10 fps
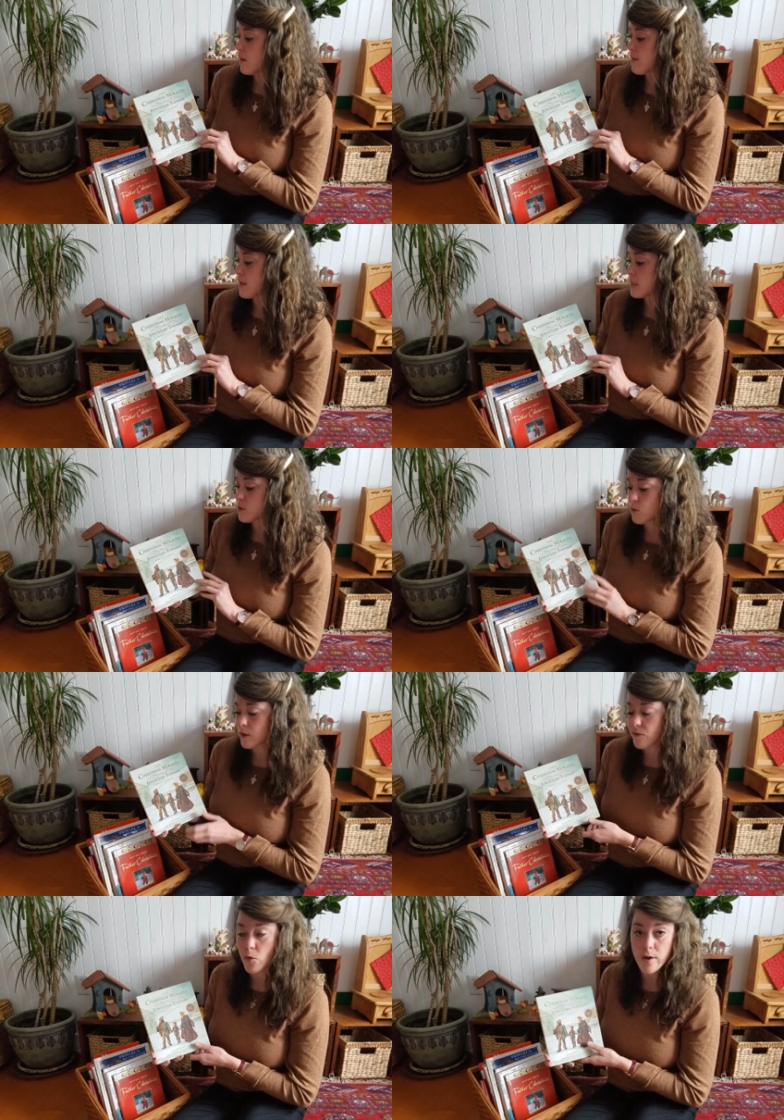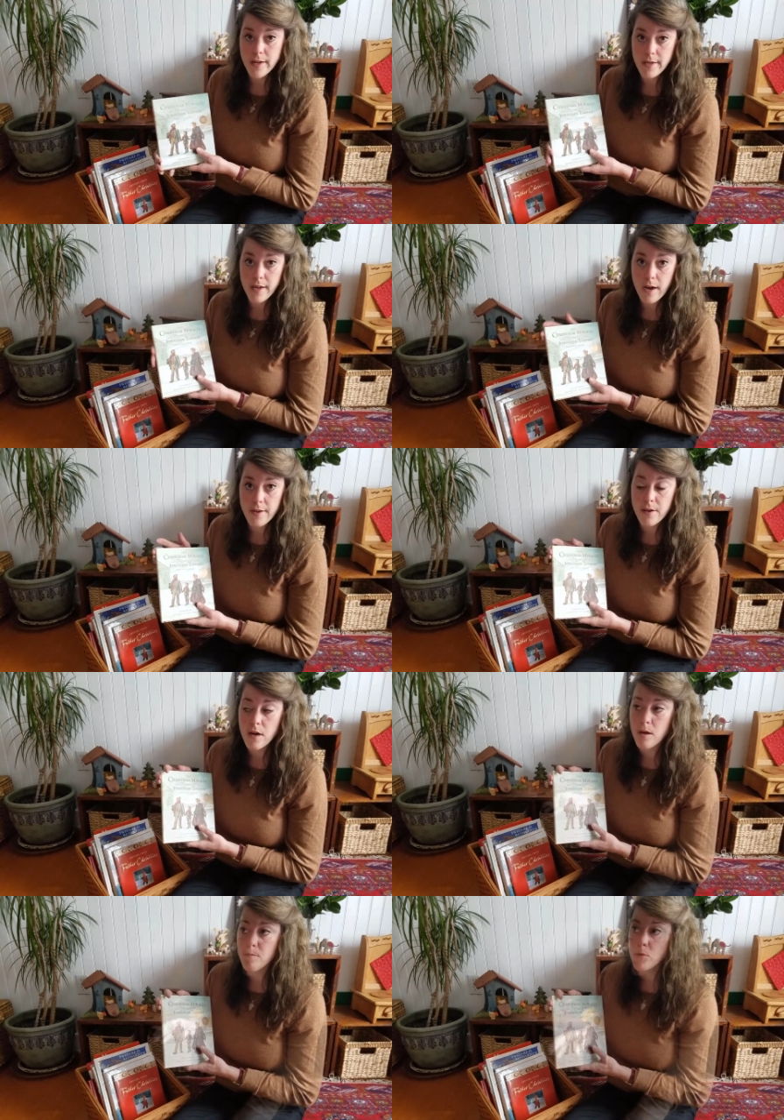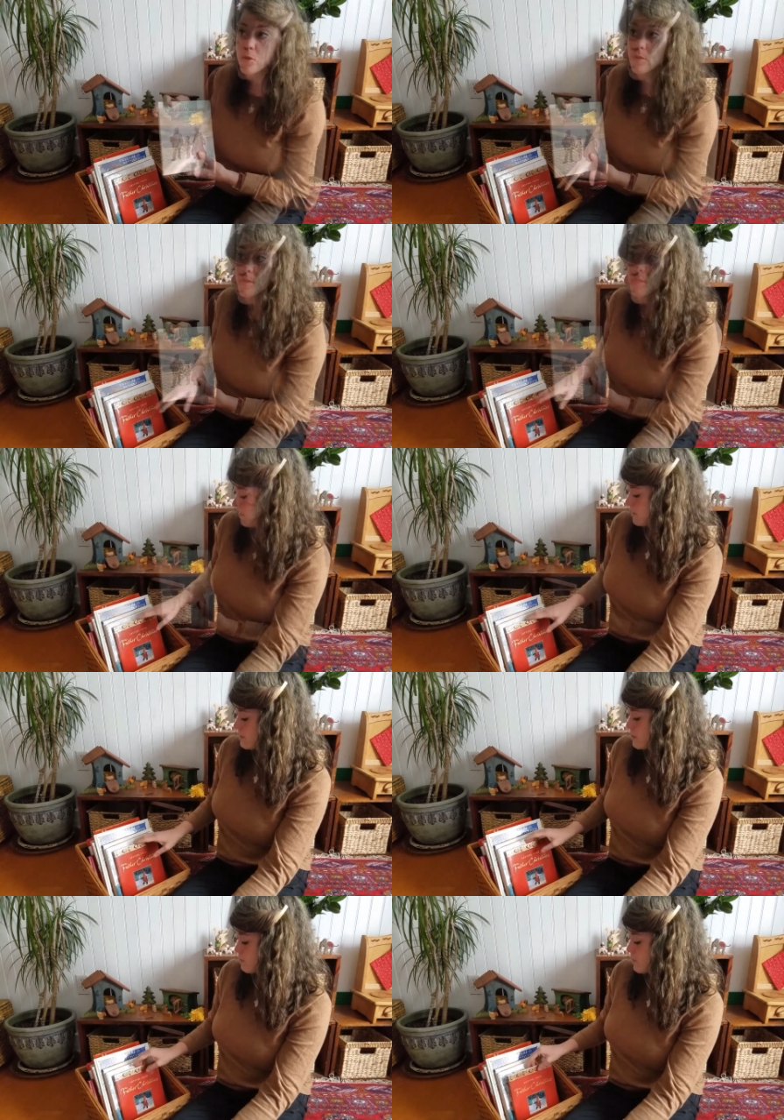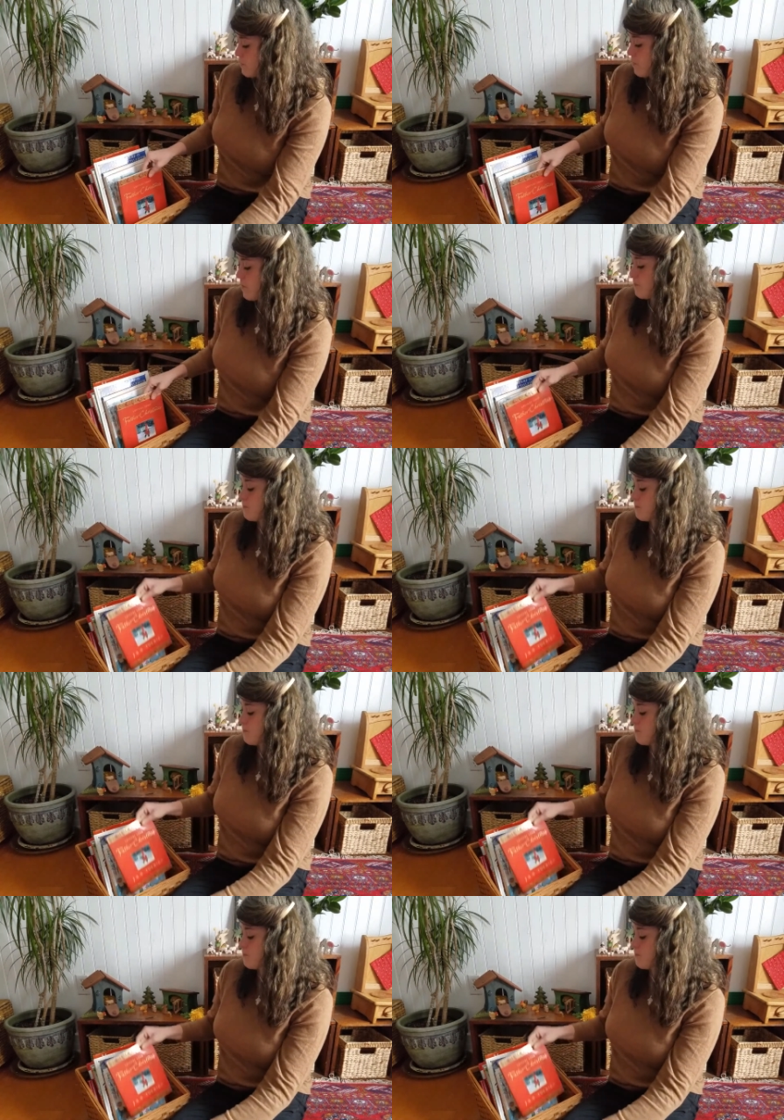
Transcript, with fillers: I think it's only $4.99 um, movie. It's so beautiful.